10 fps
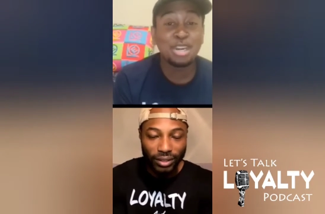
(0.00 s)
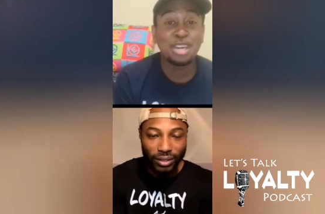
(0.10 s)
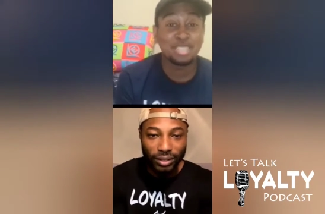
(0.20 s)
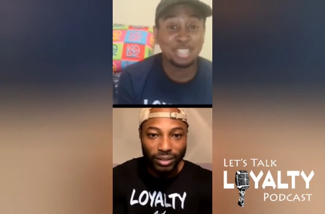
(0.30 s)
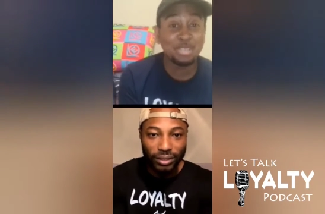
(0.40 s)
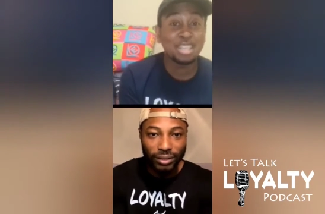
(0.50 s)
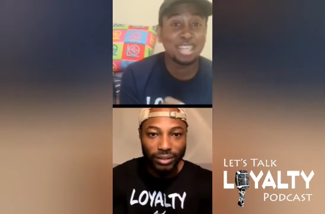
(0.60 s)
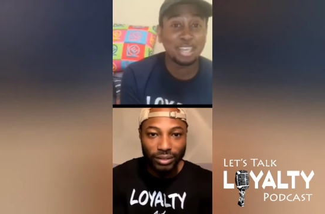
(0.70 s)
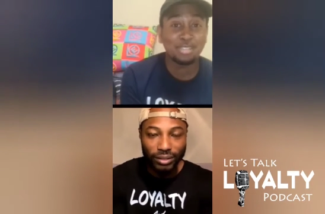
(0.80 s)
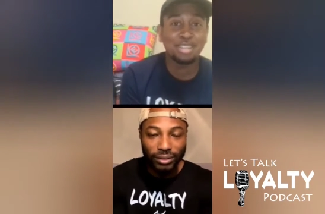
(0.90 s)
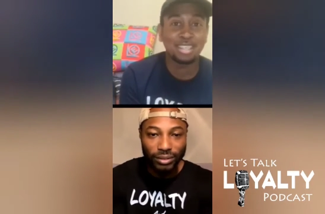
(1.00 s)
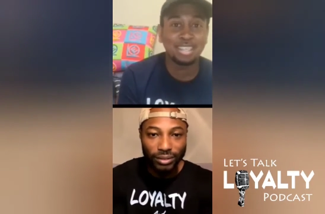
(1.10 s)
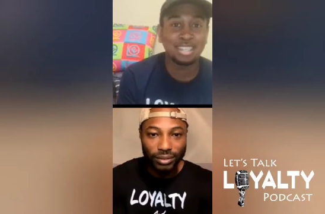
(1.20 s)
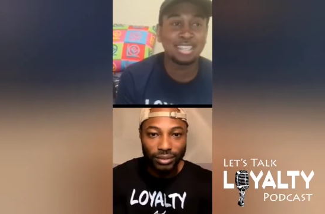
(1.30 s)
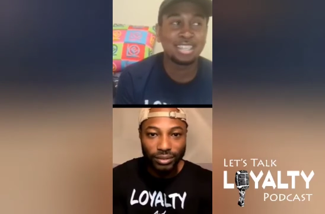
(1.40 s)
Speaker 1: if she would have left
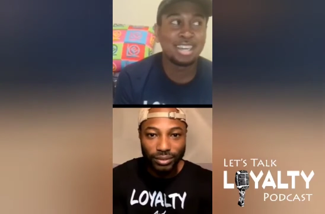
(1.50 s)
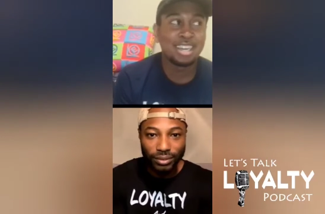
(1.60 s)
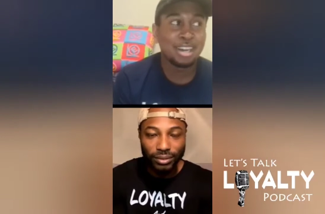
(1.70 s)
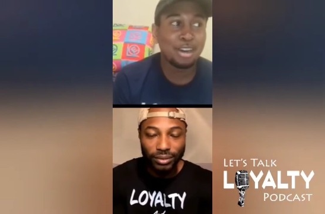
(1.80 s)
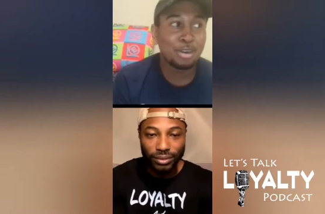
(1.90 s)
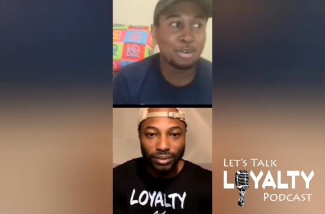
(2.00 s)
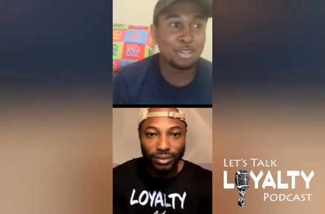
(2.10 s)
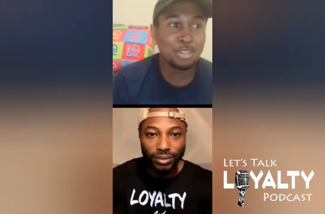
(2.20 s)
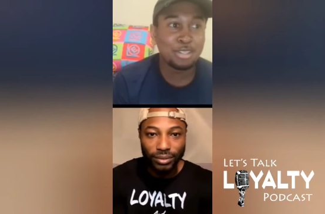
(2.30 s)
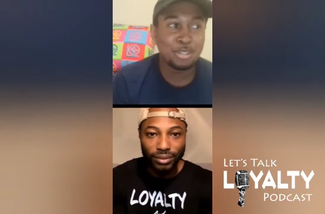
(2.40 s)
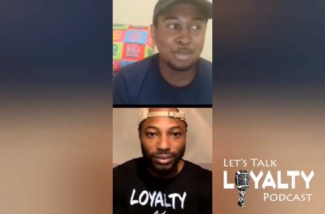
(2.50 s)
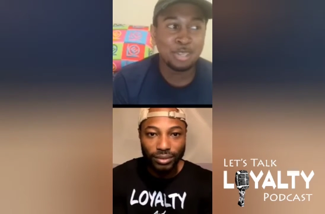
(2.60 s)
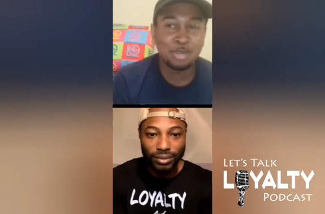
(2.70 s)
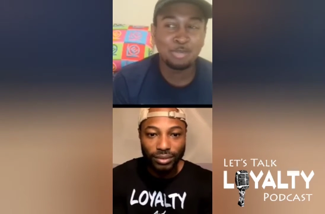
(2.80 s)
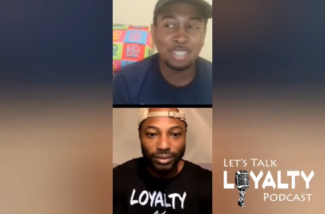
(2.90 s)
the oh you're doing
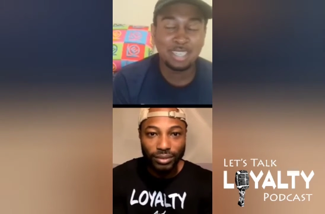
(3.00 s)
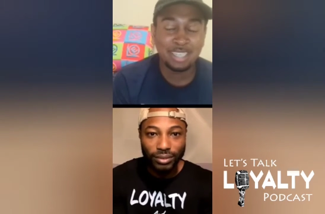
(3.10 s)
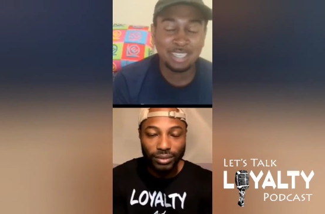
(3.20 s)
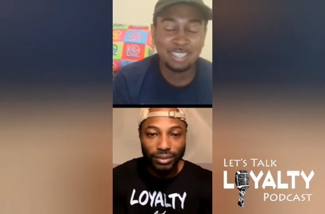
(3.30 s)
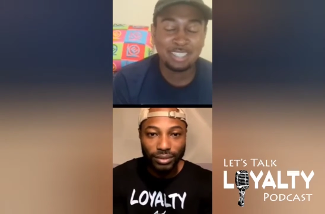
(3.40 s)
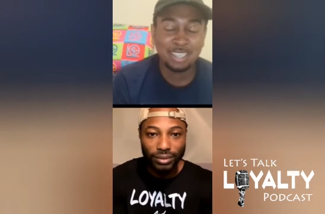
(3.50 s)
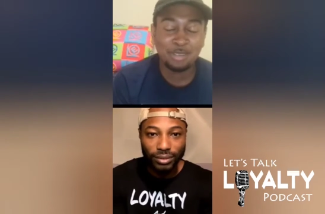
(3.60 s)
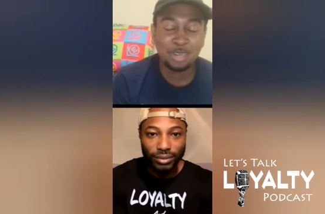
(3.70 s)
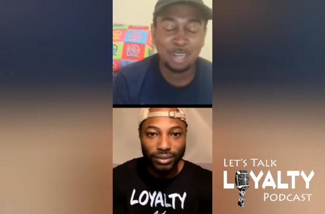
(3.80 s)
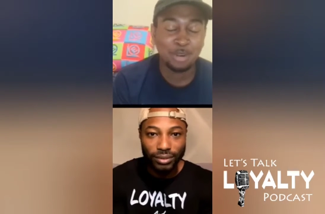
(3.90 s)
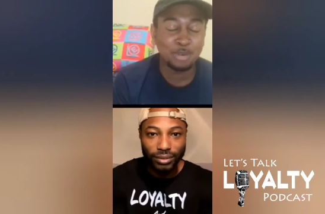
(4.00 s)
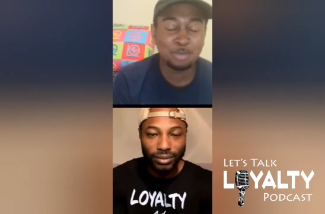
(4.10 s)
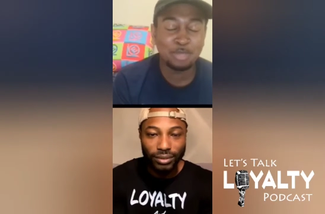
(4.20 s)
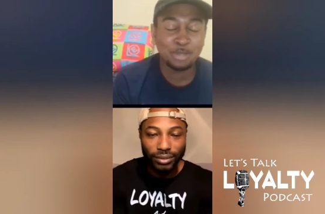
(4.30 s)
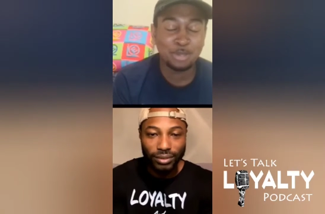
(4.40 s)
it because I want I don't want to
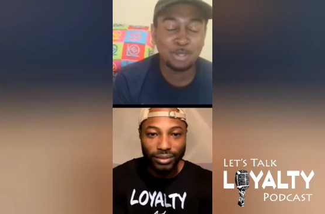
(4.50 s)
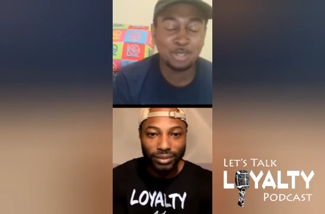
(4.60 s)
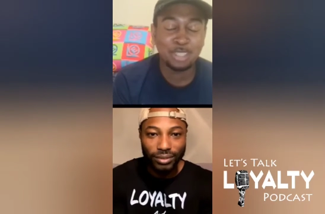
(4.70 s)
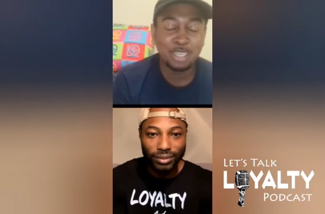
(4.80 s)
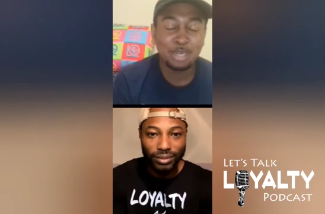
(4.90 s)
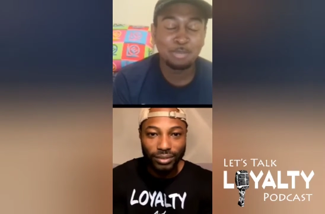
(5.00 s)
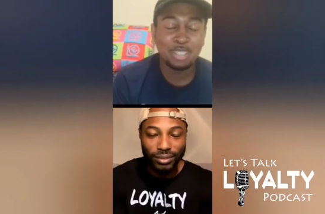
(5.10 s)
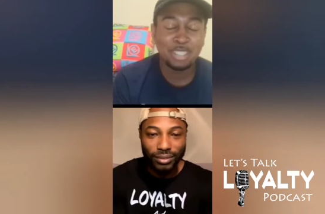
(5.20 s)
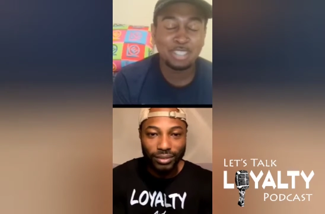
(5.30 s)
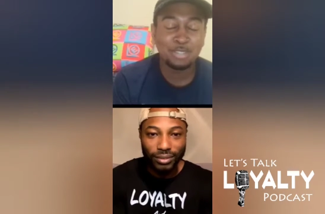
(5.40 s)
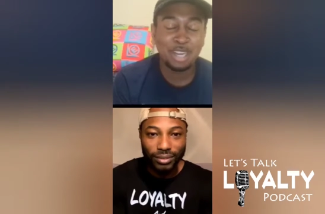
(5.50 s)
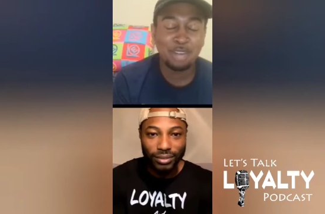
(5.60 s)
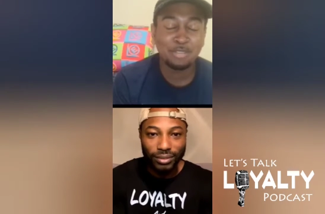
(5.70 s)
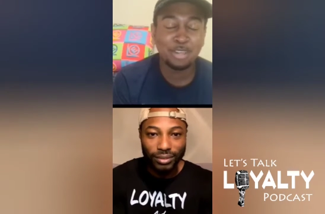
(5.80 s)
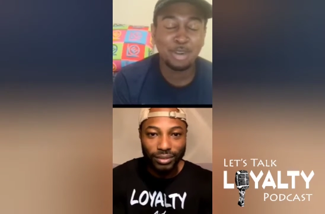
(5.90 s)
misquote her because you have
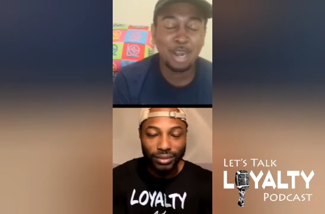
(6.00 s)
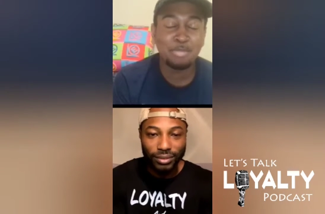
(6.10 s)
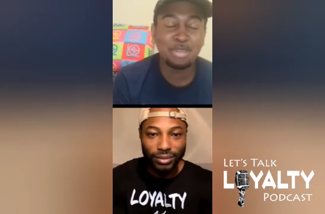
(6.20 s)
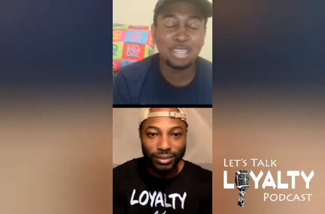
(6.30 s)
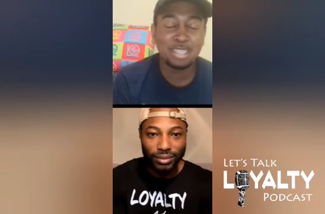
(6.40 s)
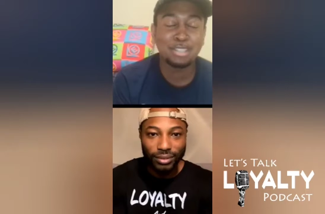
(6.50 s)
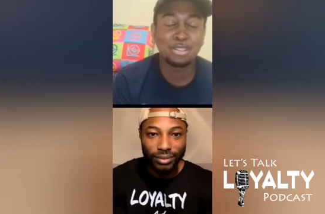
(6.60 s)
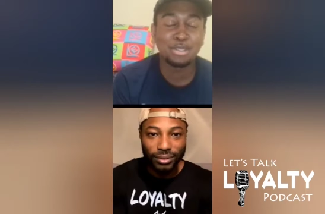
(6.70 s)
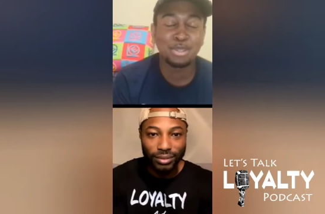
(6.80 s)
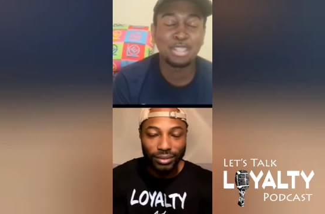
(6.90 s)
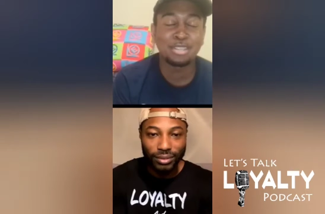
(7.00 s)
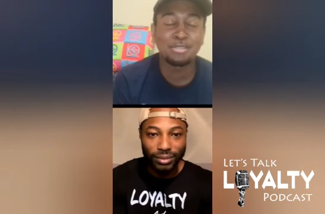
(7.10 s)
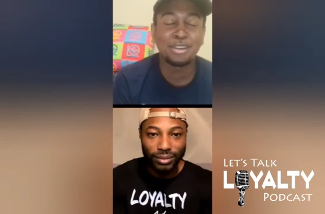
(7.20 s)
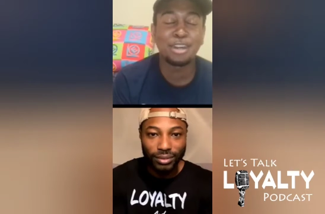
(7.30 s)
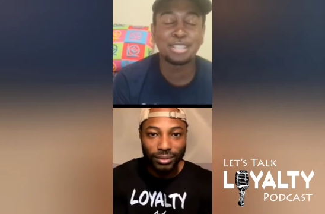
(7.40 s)
a crappy history with
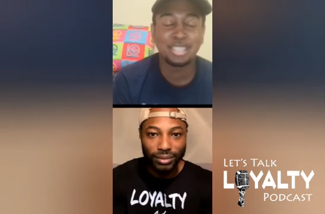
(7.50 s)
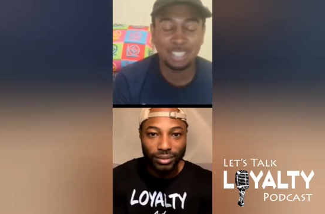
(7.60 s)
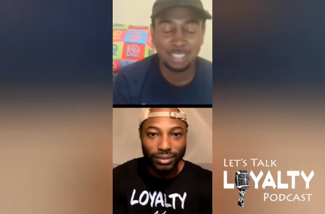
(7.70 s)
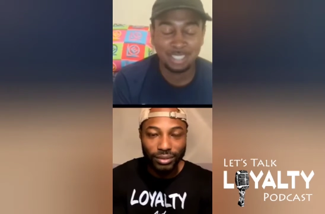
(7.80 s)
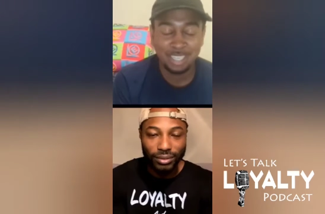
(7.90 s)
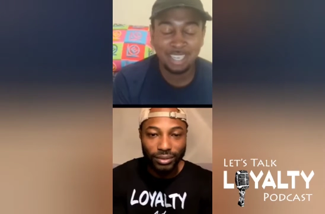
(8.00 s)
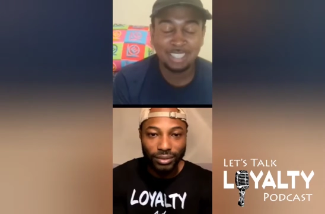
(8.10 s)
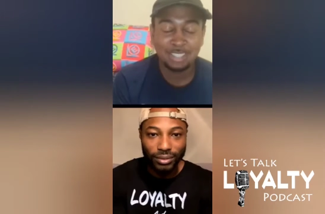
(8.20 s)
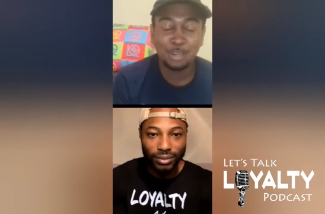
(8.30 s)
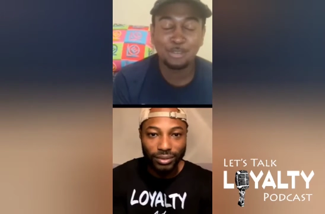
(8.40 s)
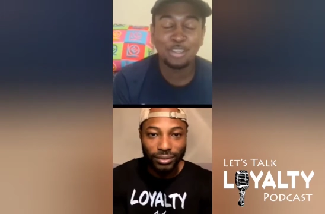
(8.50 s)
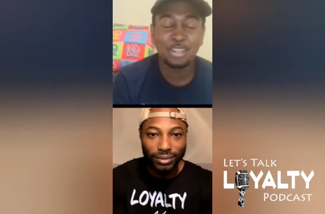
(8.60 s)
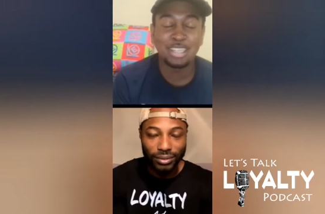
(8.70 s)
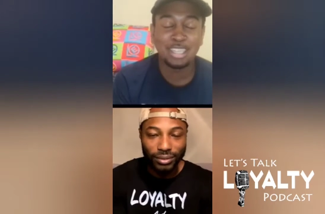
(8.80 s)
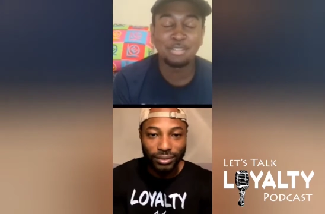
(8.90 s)
diversity so if you're gonna
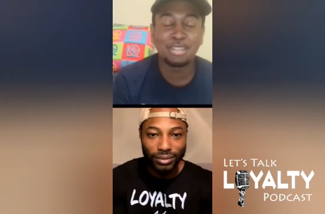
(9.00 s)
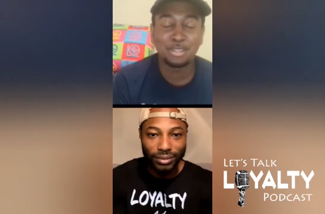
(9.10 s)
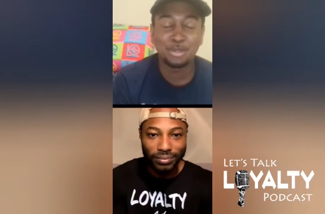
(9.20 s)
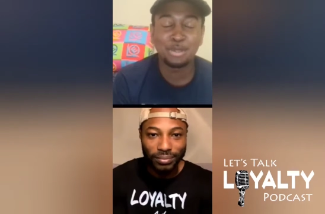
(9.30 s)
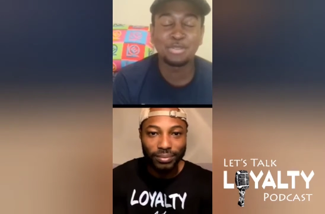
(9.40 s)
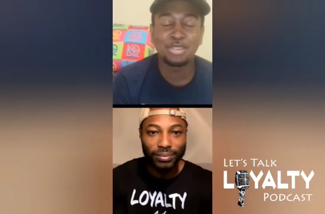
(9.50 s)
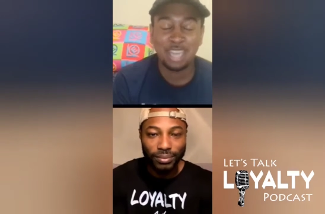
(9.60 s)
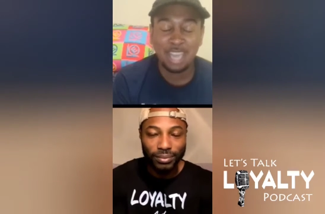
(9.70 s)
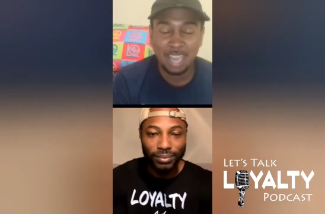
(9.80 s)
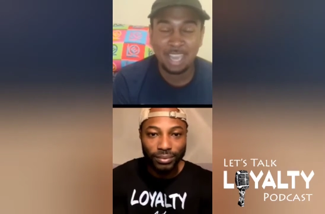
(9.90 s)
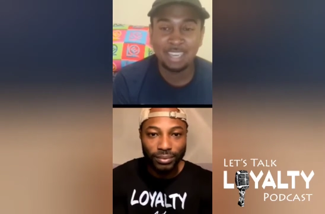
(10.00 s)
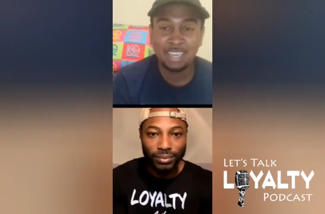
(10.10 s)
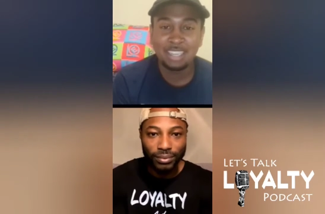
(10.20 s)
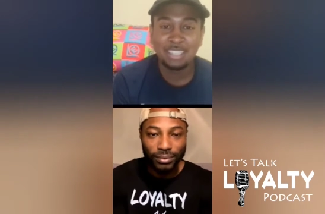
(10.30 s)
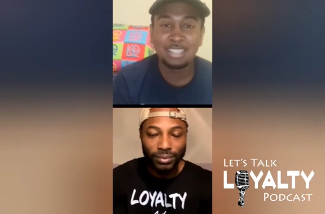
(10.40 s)
give it to her for that,
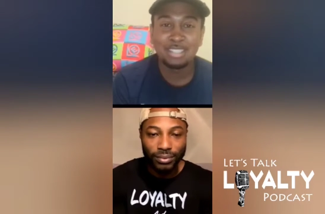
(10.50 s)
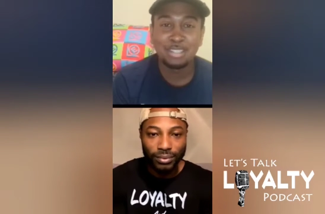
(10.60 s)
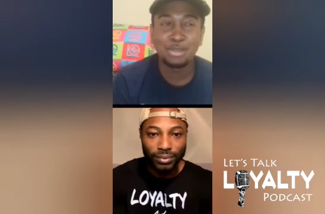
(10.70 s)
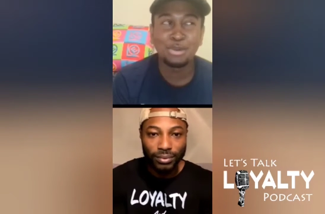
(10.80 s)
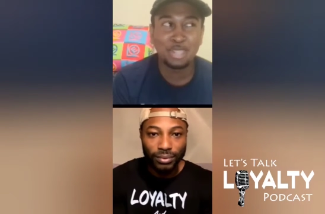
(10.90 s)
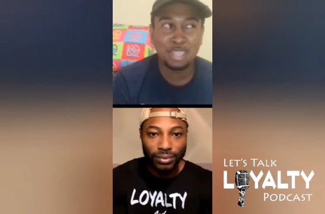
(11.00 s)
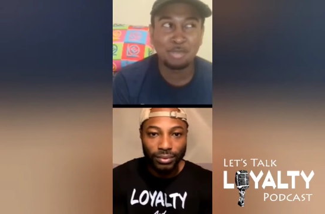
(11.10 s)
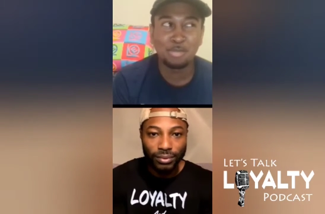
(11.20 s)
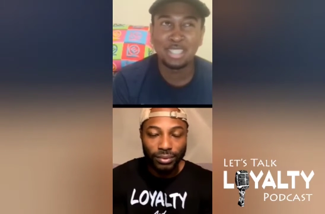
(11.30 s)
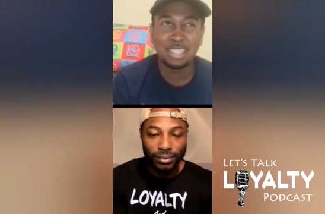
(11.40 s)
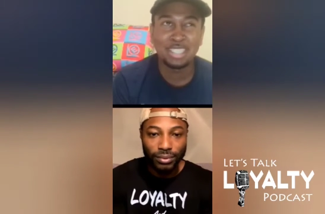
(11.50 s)
do it, but just